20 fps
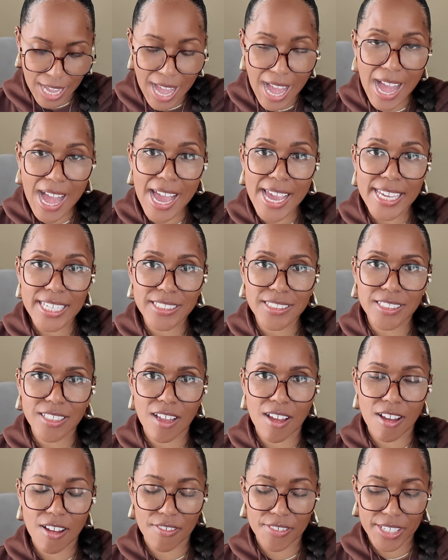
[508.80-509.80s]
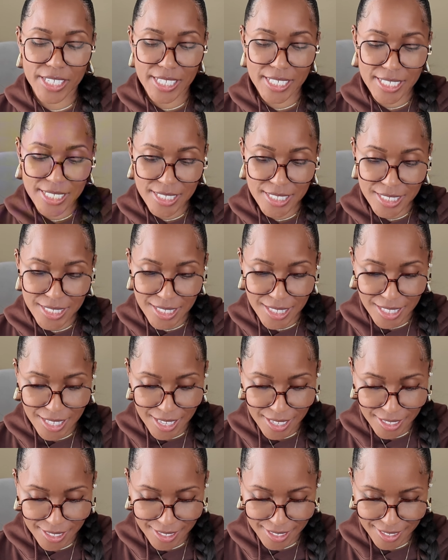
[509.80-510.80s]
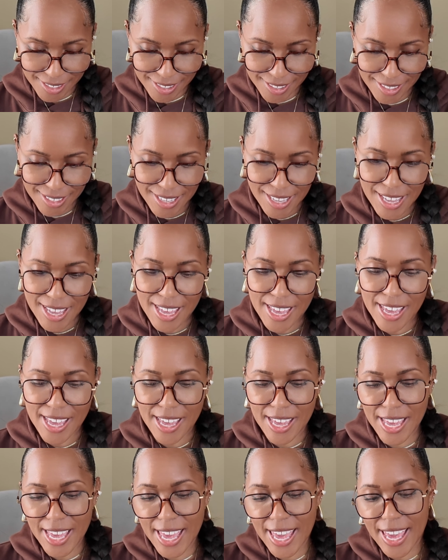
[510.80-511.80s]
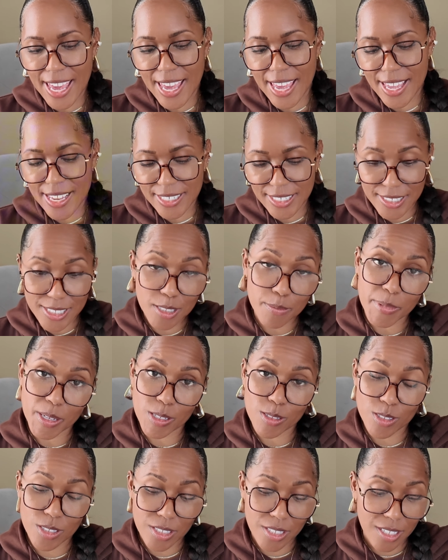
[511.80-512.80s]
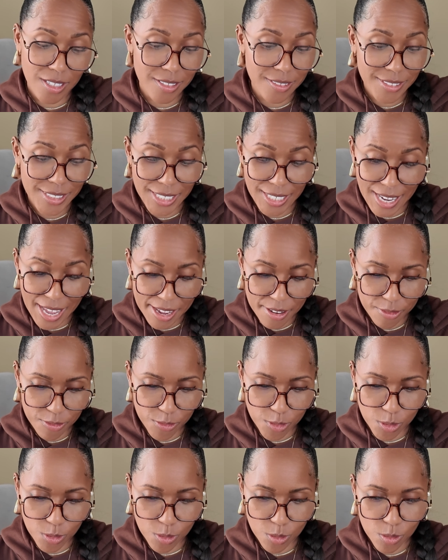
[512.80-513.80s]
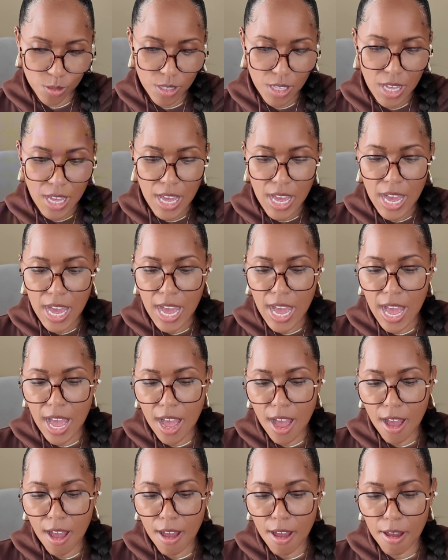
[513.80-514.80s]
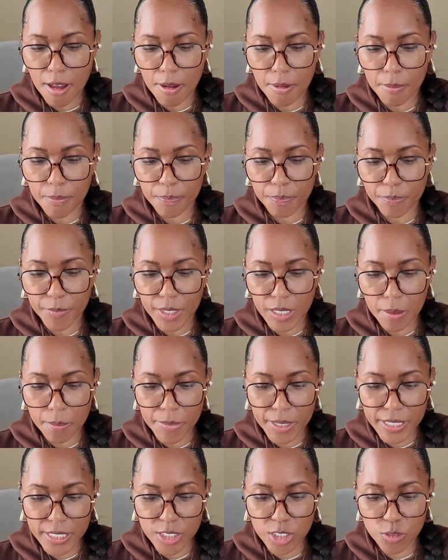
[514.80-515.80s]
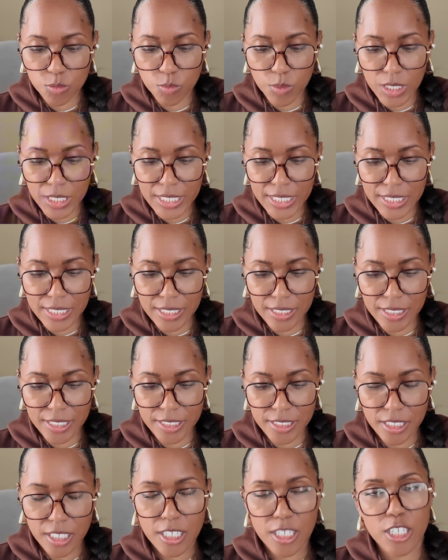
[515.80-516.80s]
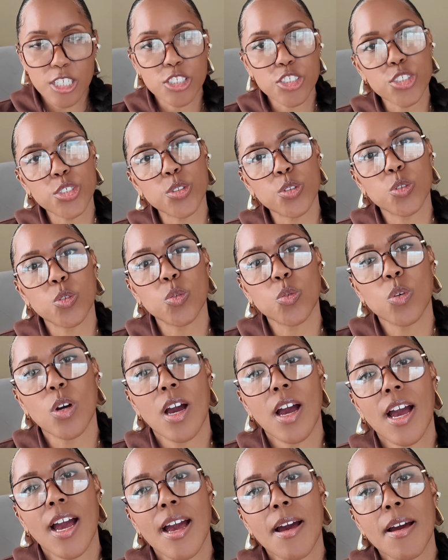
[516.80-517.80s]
I love. It is thick and it smells delightful, but it's really good to